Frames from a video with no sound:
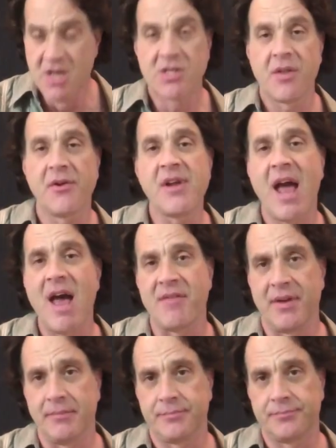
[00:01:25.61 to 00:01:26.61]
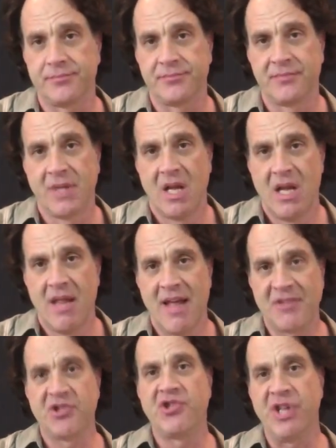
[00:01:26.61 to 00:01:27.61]
So there you have it.
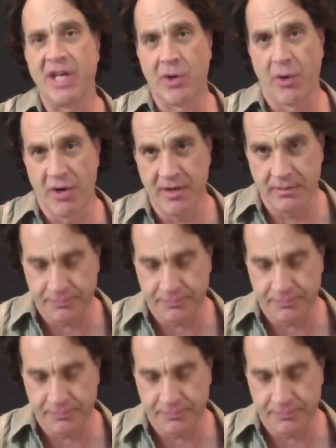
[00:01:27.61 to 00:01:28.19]
That's a G chord.